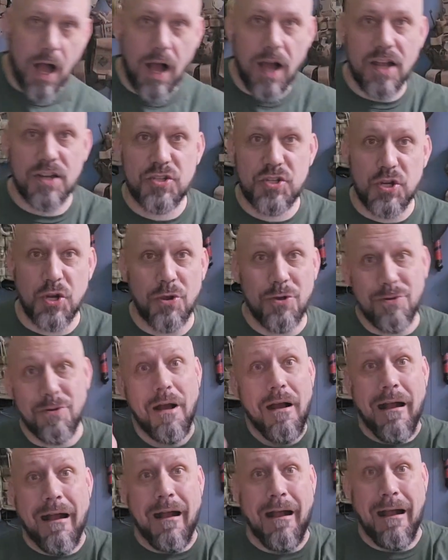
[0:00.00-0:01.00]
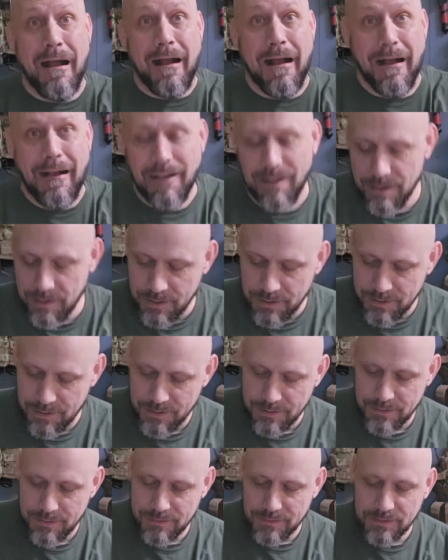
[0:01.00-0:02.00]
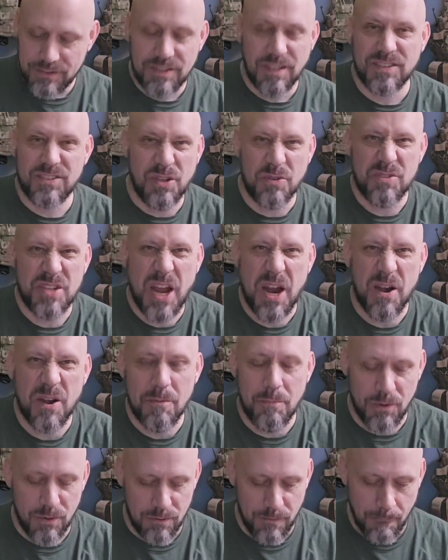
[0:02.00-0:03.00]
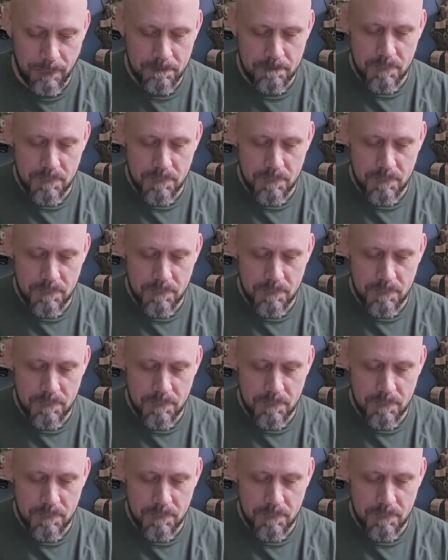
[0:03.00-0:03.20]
I chew. So terrible.